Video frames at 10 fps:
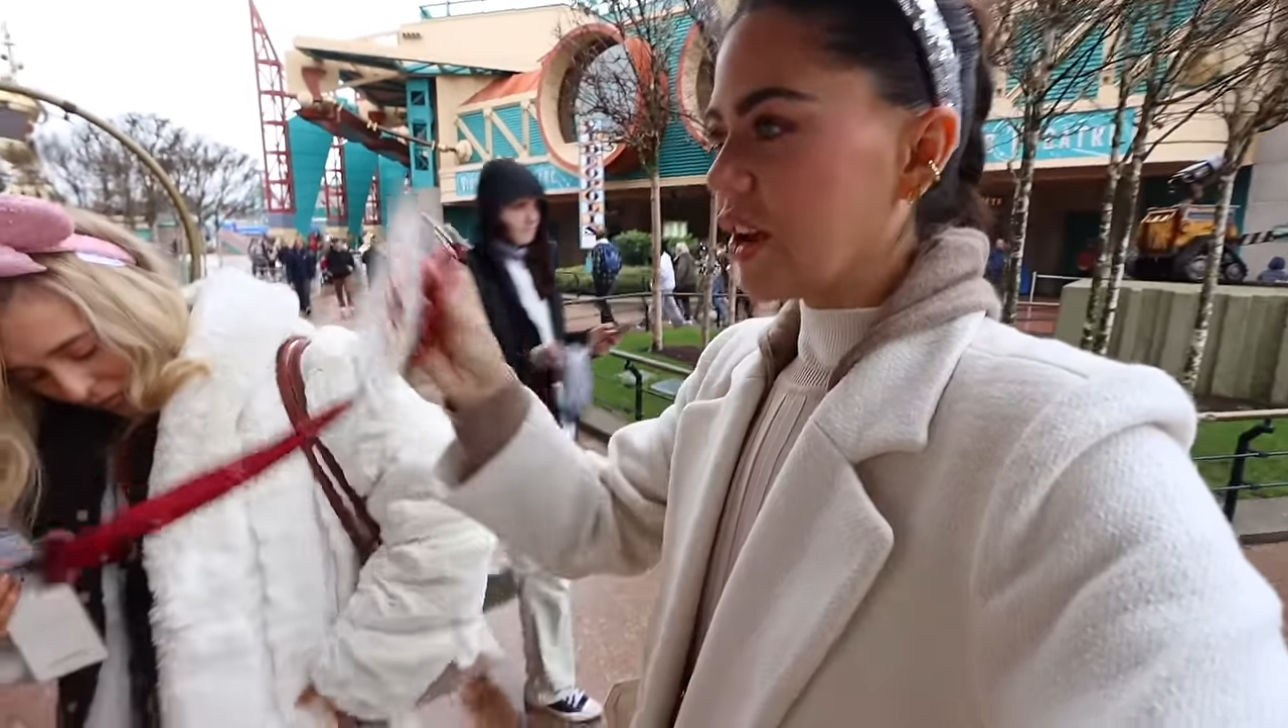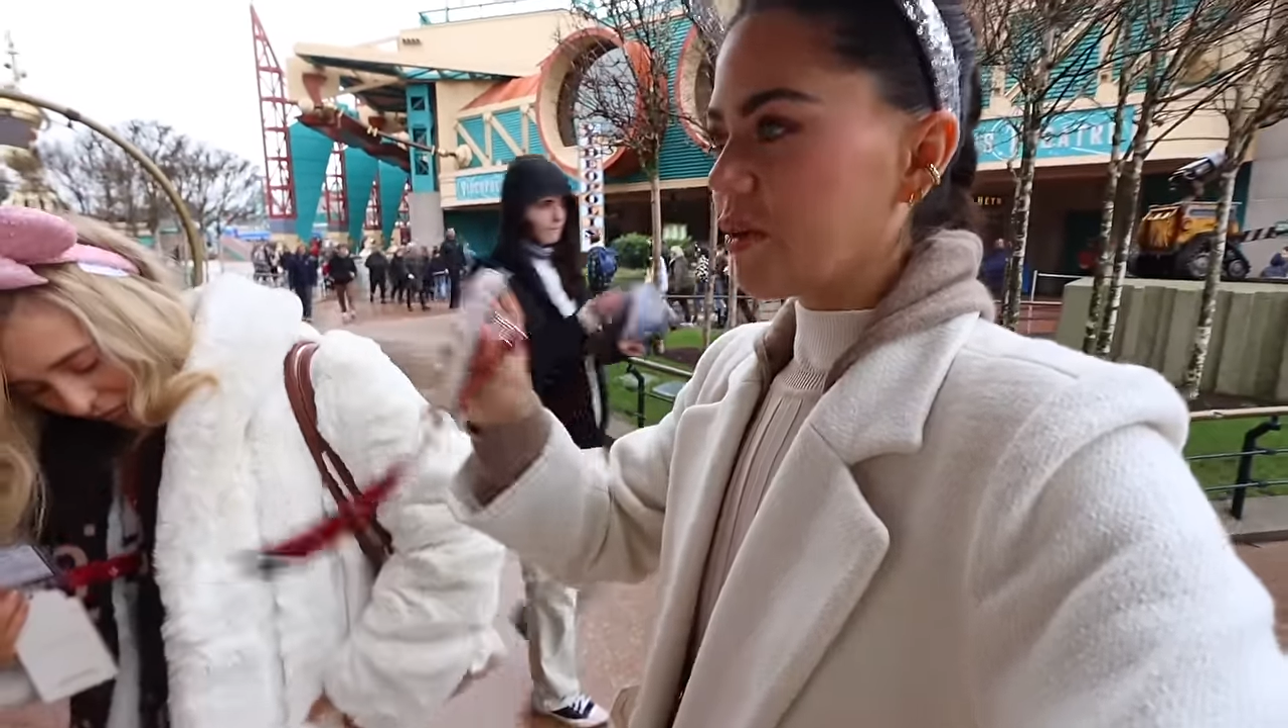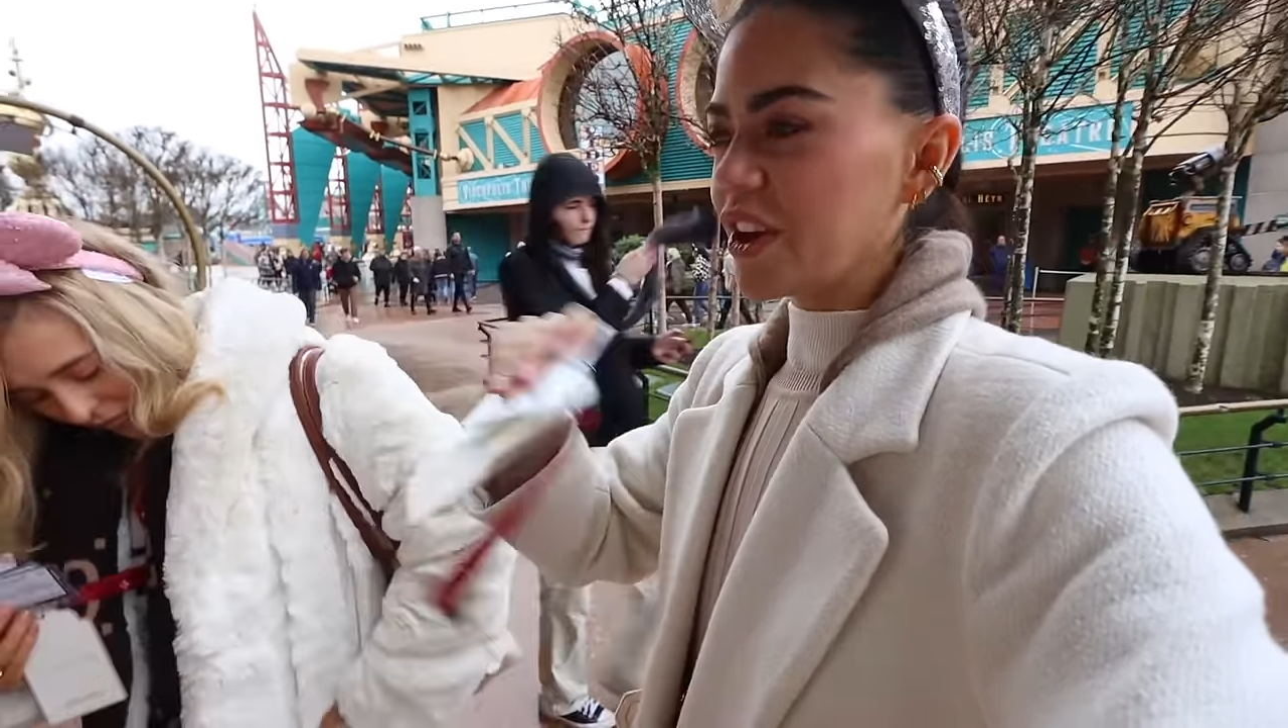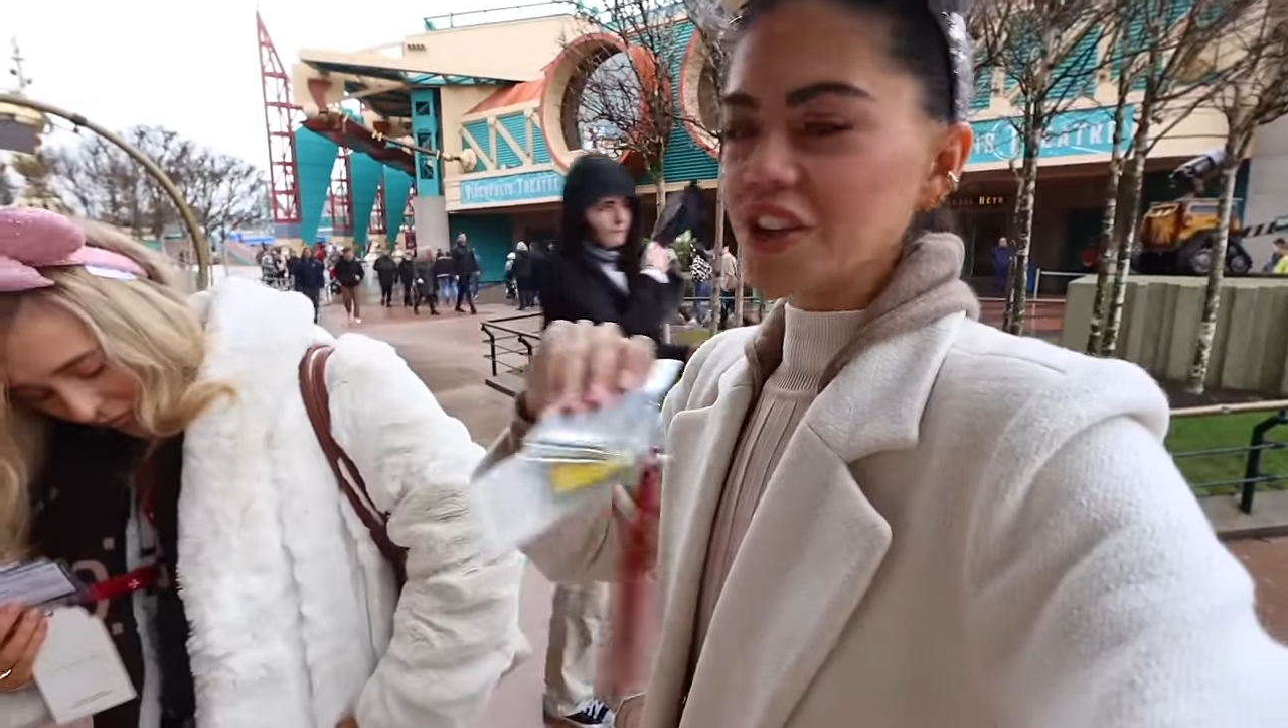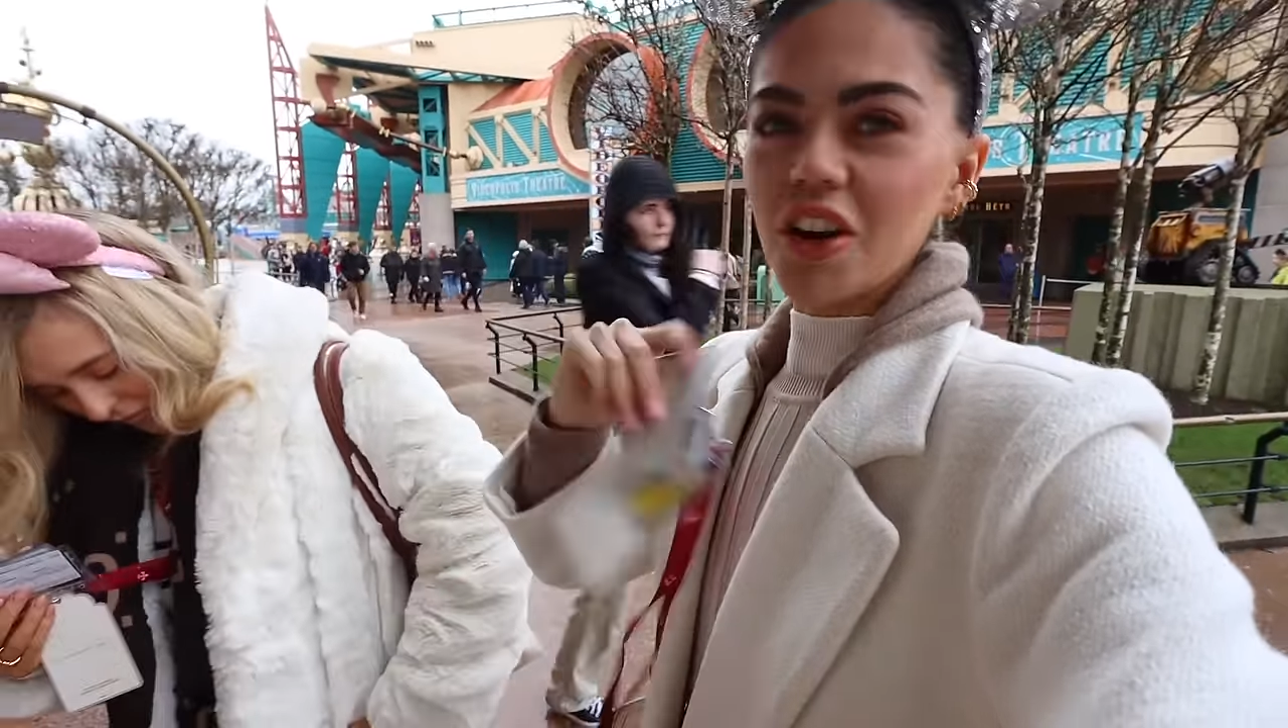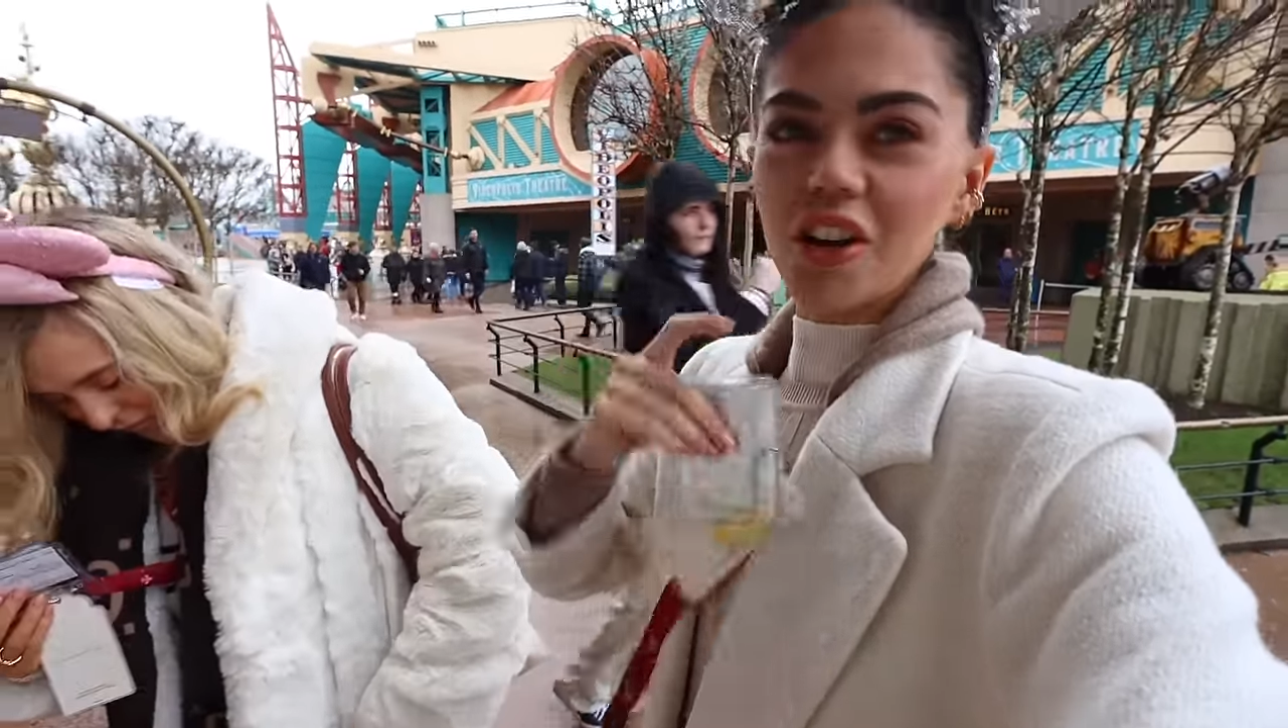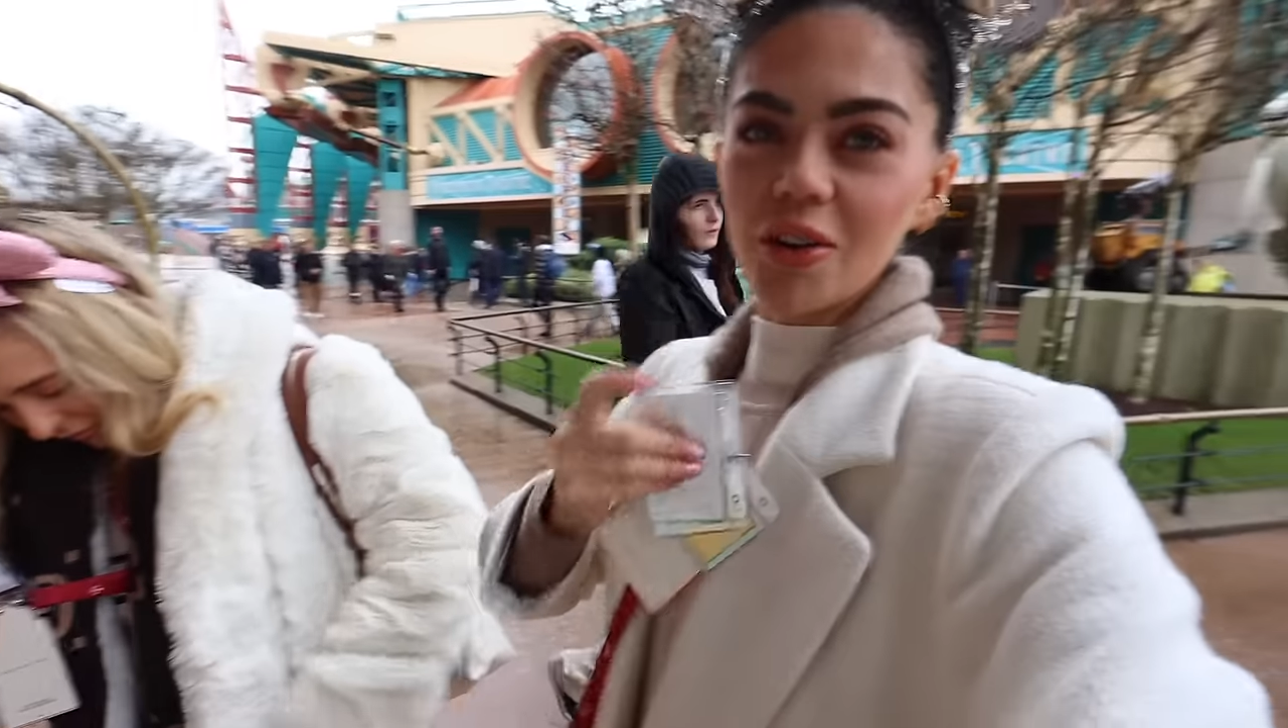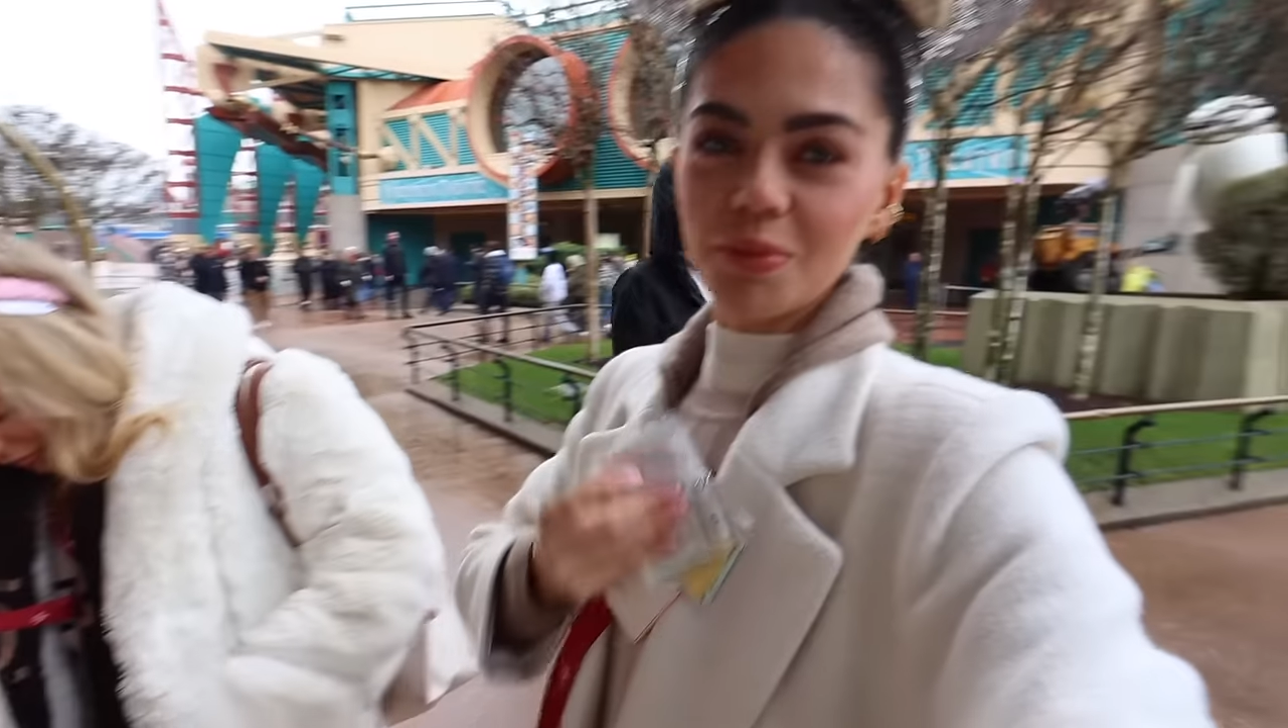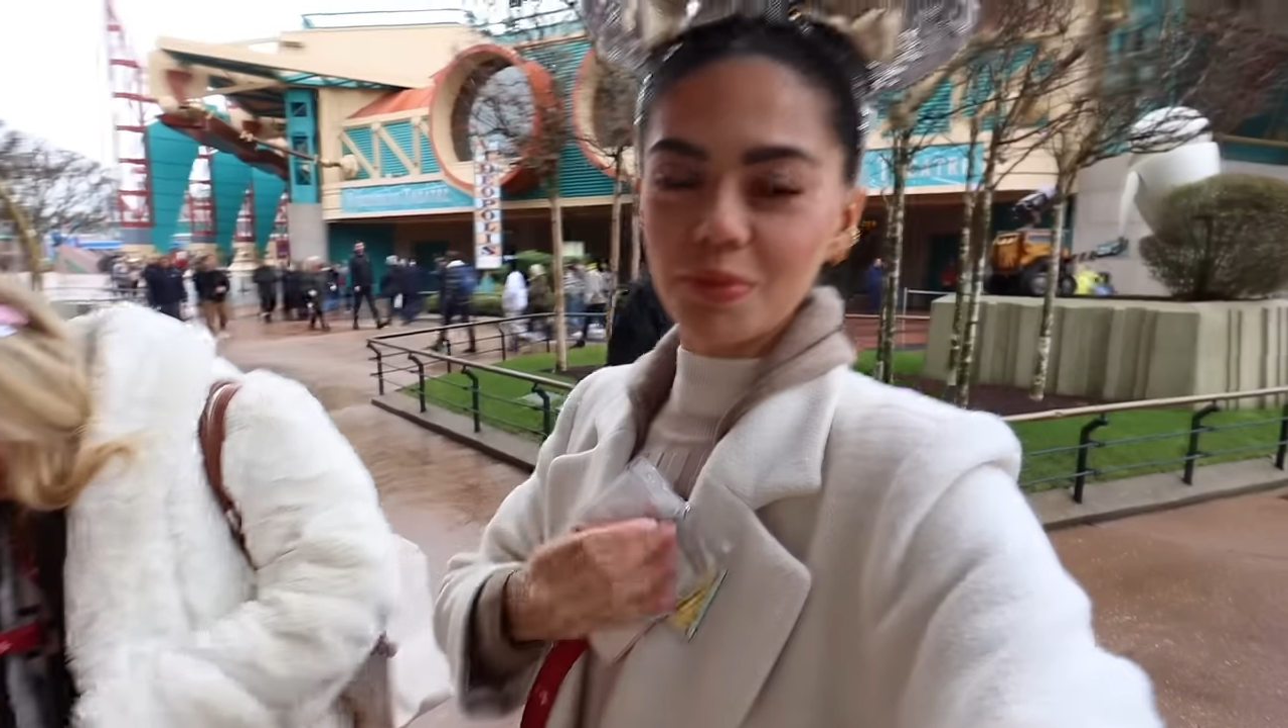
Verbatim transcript: which are